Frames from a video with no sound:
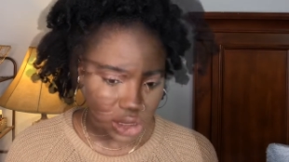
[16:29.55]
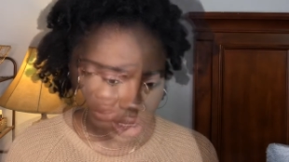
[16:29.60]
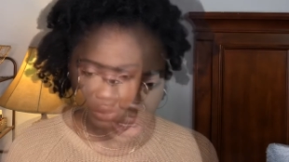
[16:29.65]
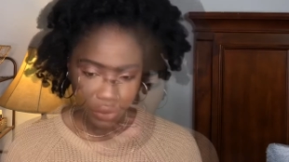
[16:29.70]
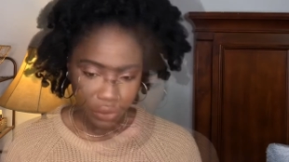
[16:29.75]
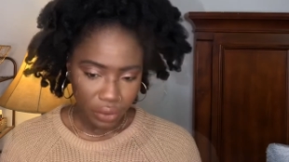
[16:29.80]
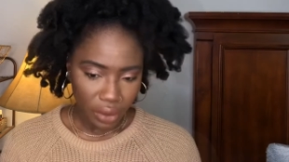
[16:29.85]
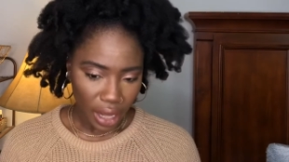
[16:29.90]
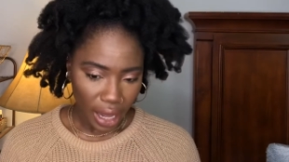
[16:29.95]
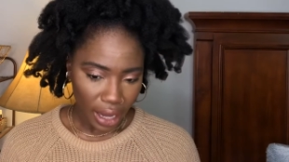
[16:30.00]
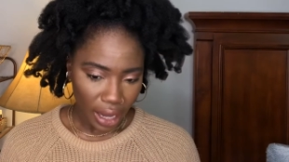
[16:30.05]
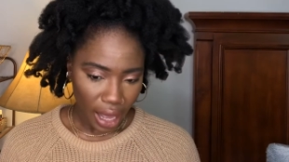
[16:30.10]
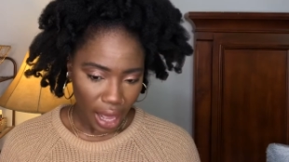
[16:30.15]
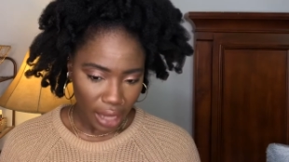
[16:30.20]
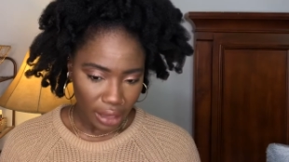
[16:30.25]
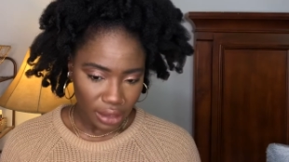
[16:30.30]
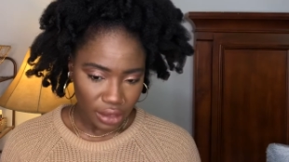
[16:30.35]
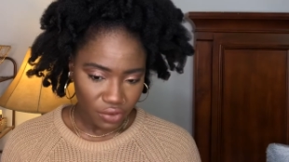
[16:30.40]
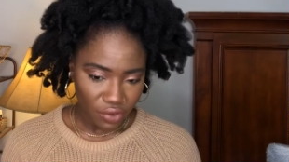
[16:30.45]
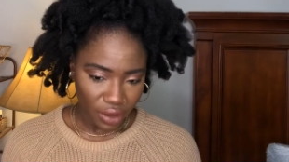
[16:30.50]
I do like how
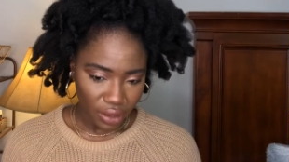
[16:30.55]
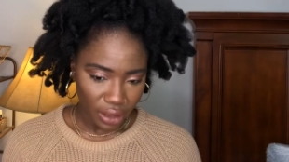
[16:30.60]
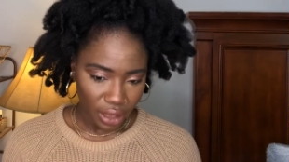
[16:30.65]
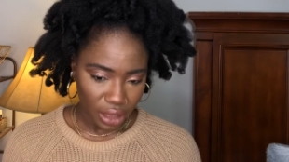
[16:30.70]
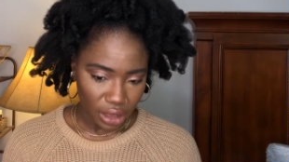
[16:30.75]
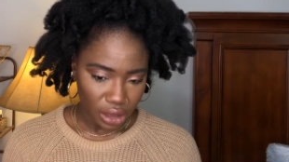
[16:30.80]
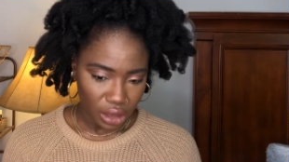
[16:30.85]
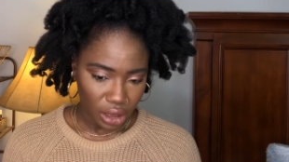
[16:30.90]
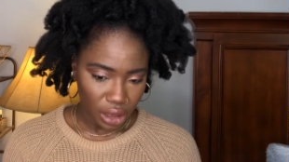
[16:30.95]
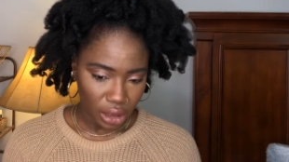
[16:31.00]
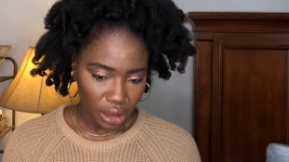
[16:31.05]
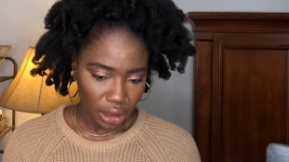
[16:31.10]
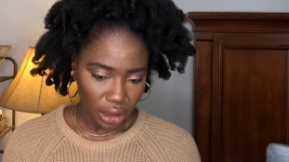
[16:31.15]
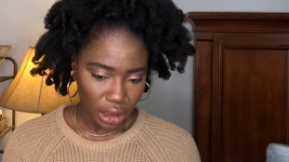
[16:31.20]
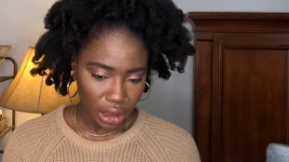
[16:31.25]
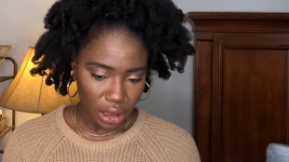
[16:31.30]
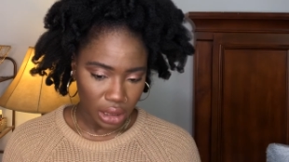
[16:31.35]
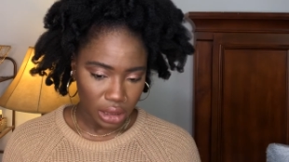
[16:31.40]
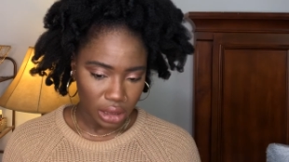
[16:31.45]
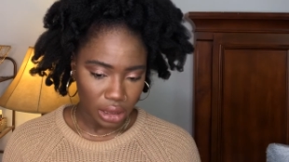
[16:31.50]
this foundation
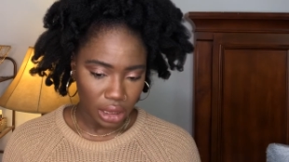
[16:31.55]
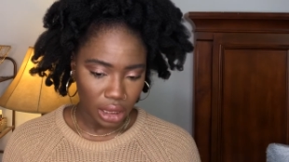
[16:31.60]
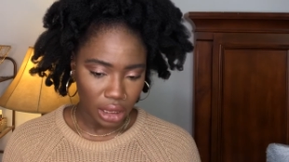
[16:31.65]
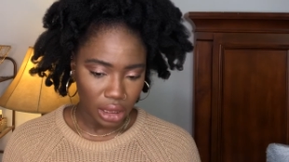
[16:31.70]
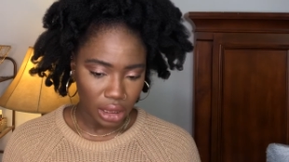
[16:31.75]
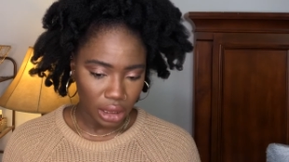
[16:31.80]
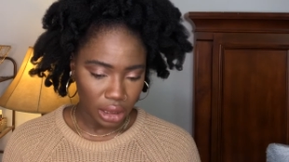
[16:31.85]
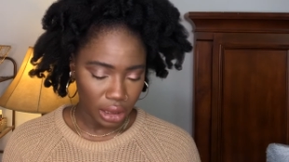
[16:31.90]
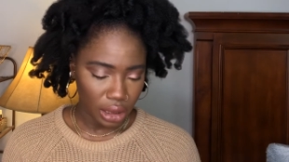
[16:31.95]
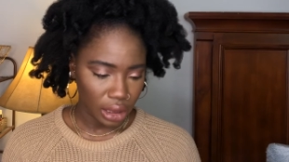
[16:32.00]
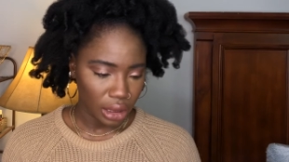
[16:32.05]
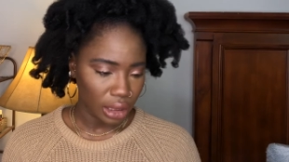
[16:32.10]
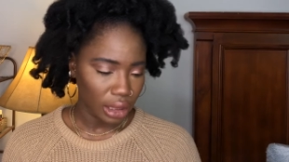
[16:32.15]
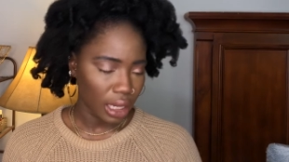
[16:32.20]
is looking.